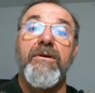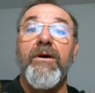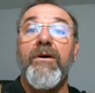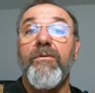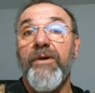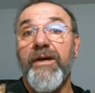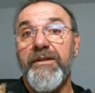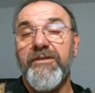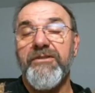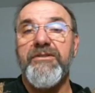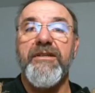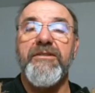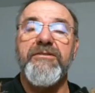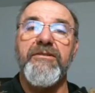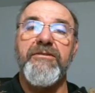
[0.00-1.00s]
with the
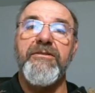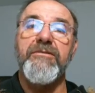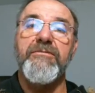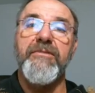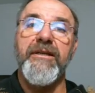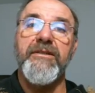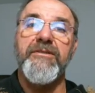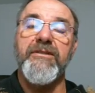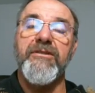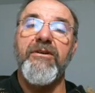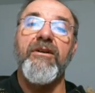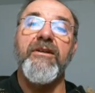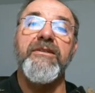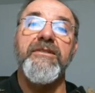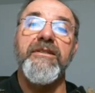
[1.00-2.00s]
62 weeks and
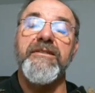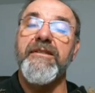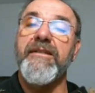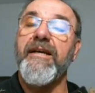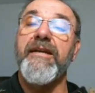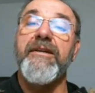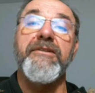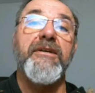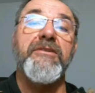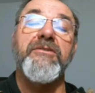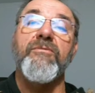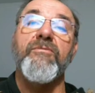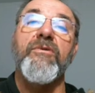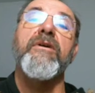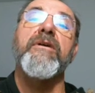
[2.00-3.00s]
call it 69. It
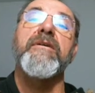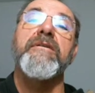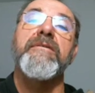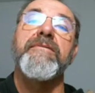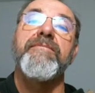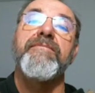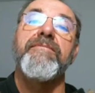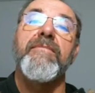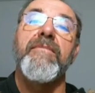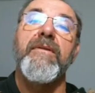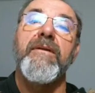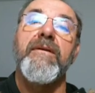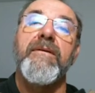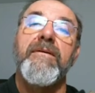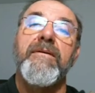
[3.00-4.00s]
doesn't work.
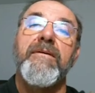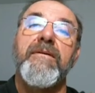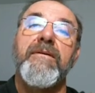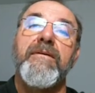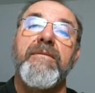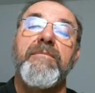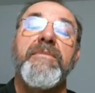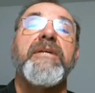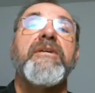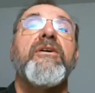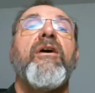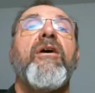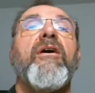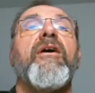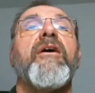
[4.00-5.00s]

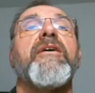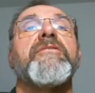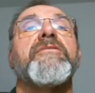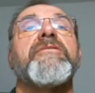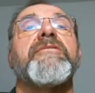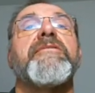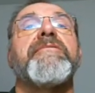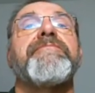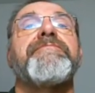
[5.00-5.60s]
Because